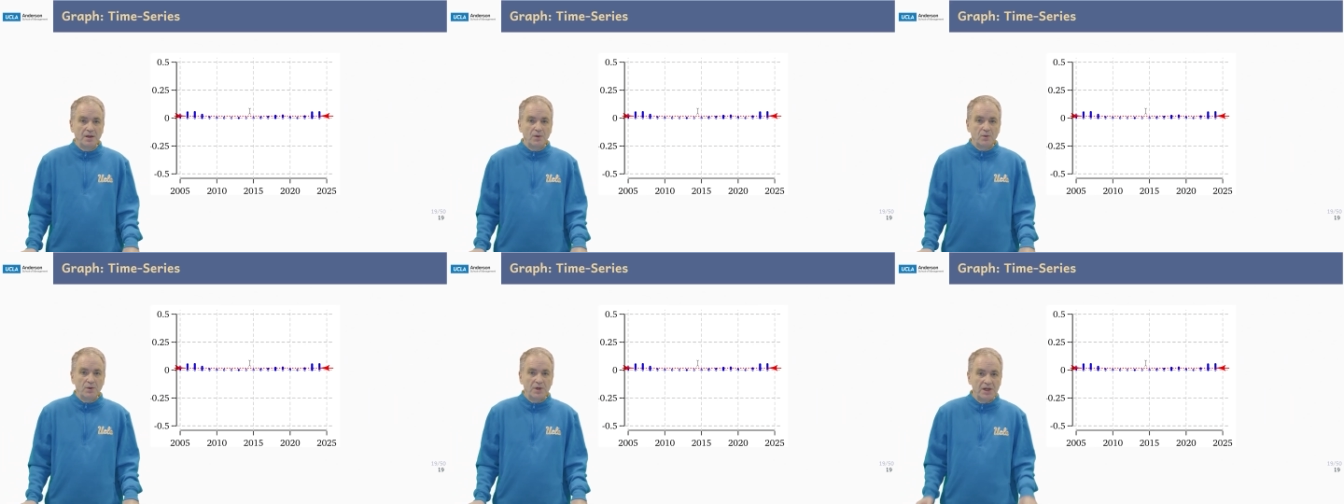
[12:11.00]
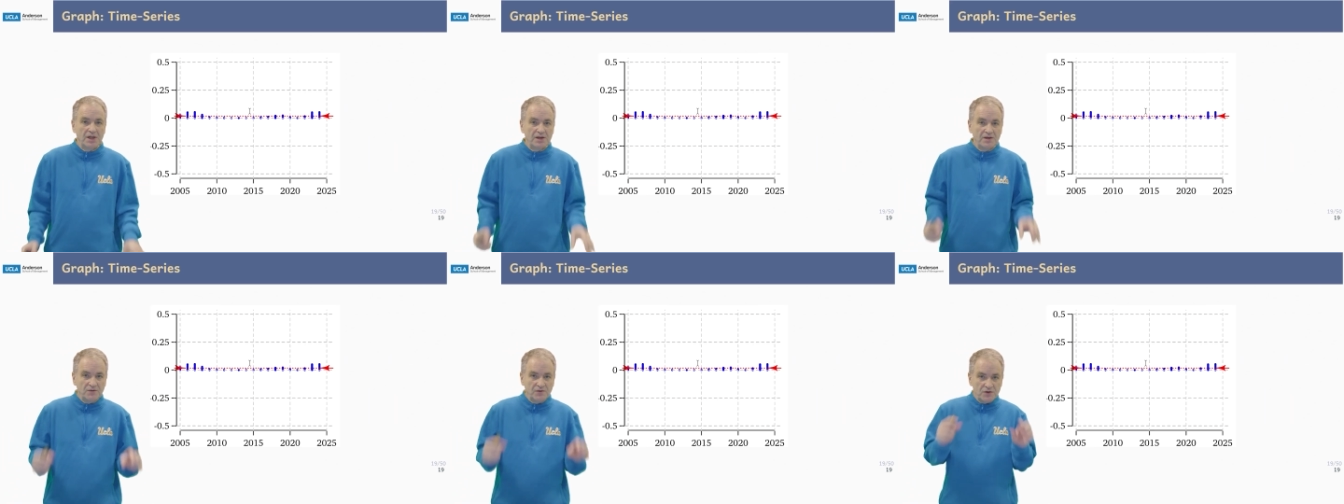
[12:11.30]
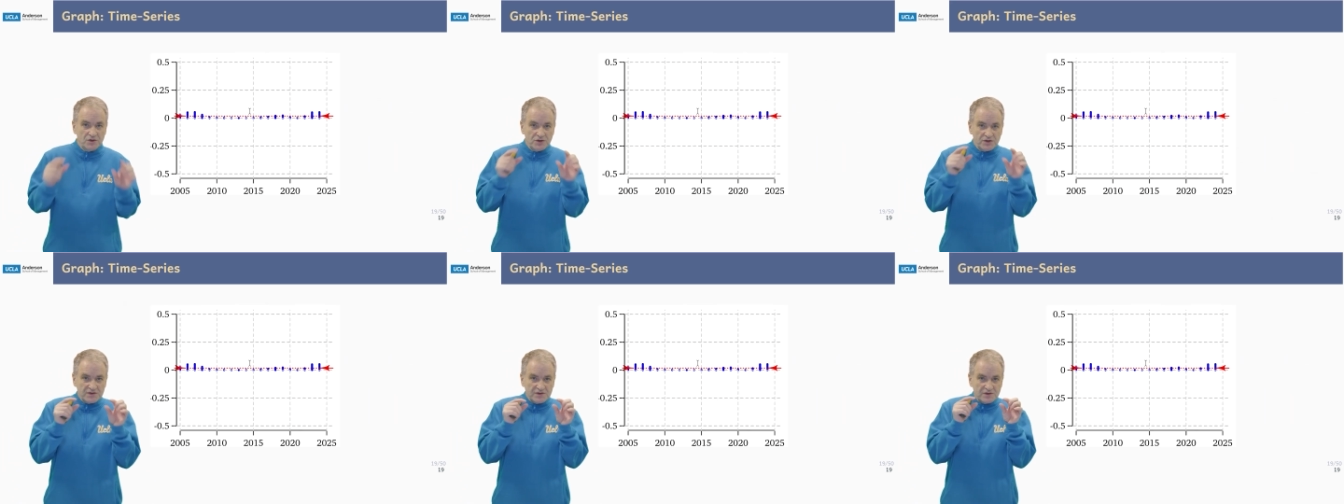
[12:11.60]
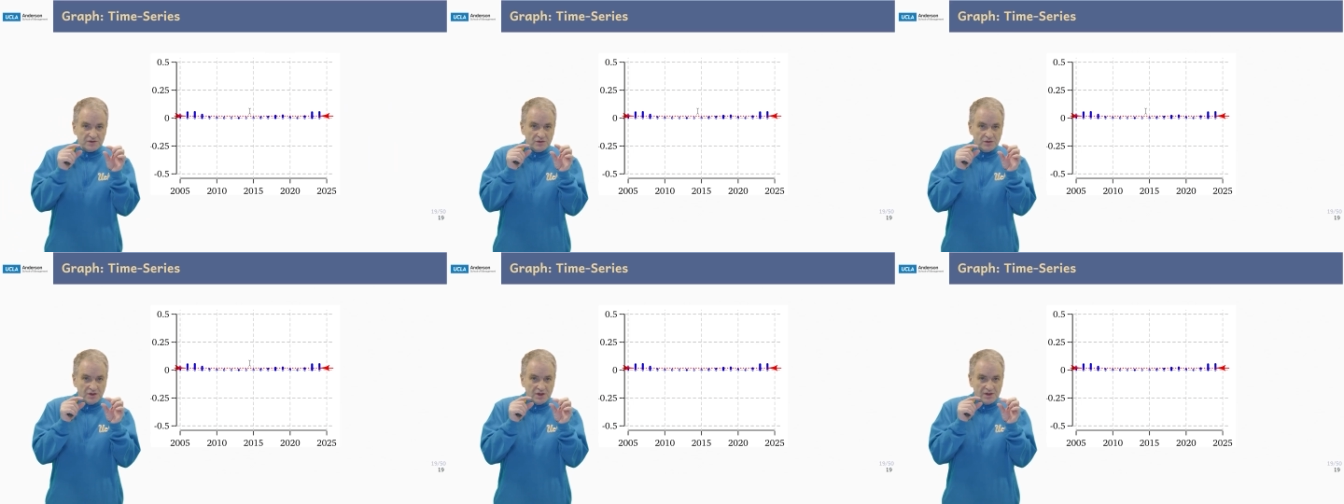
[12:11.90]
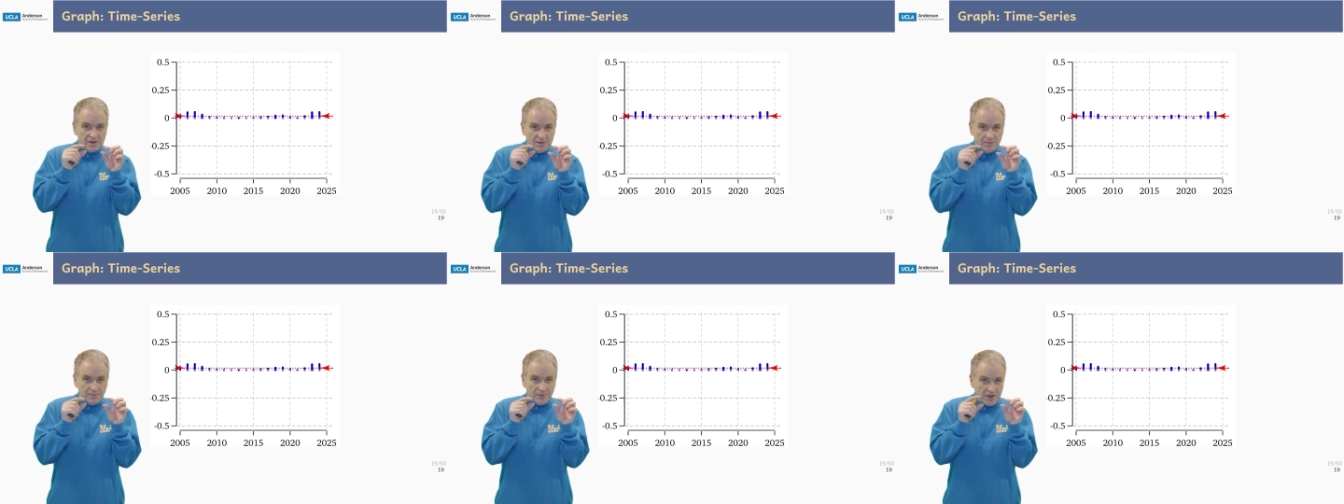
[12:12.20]
Well, if you just look at
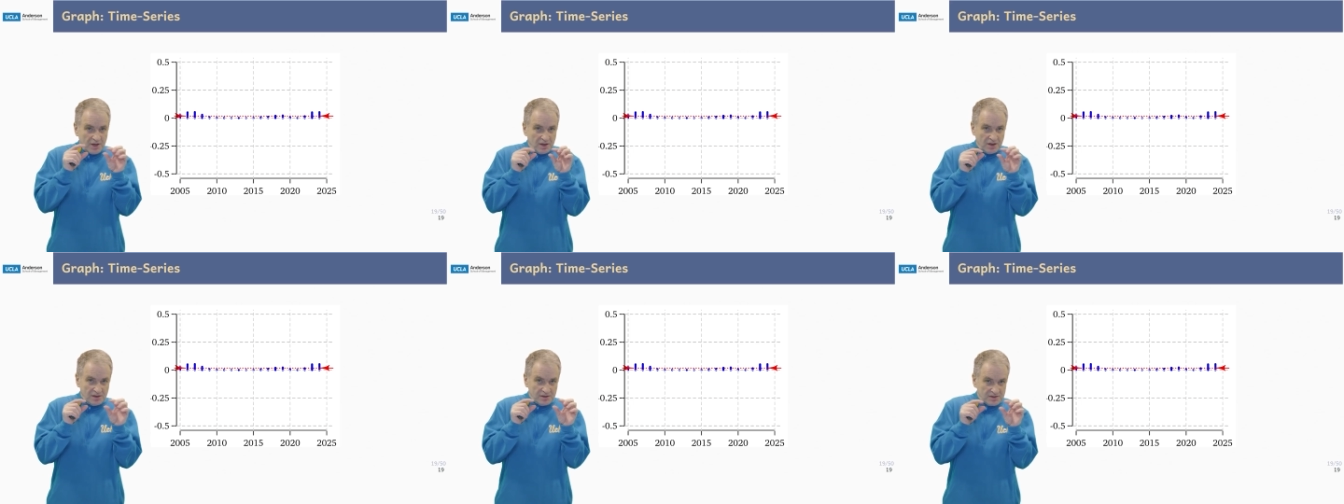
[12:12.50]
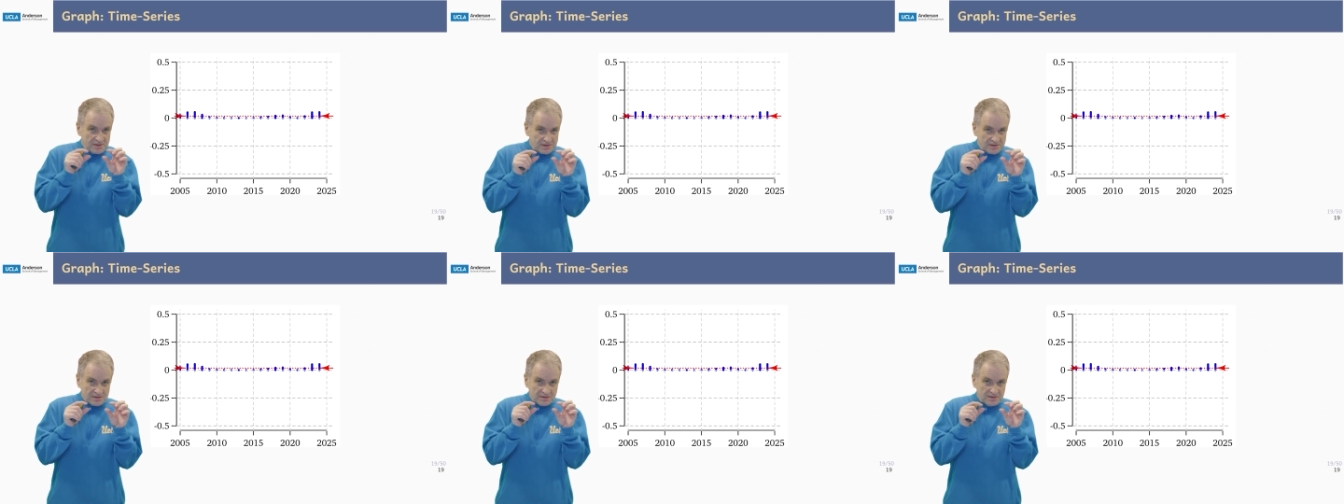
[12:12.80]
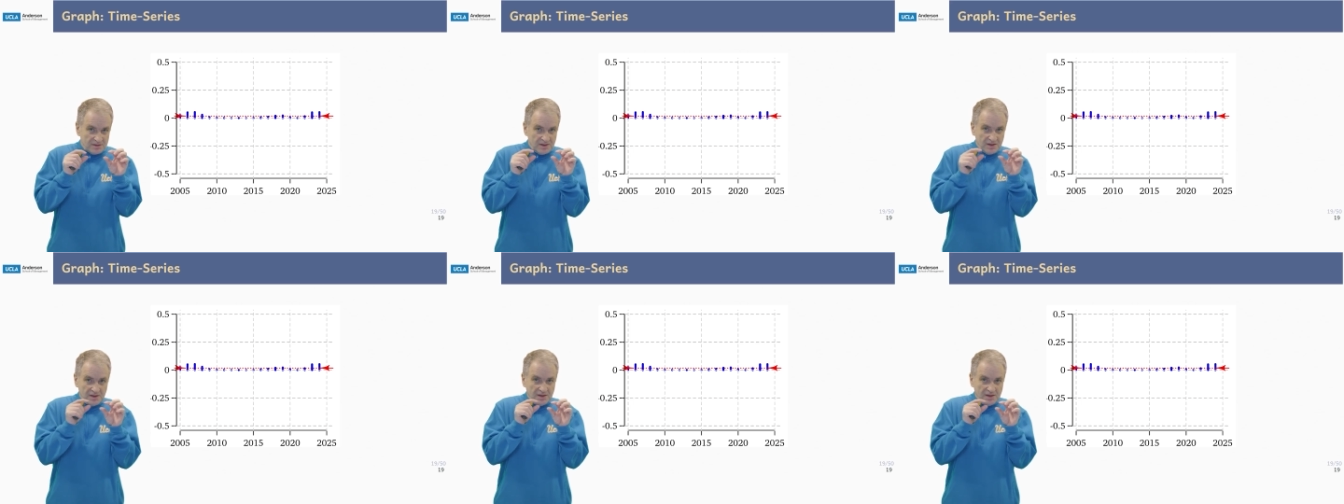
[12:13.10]
the bars,